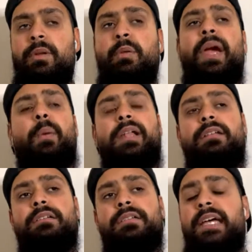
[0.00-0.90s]
Yeah,
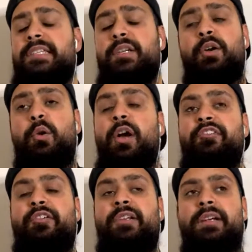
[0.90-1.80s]
that's a good
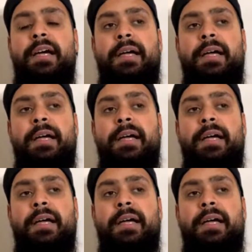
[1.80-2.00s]
question.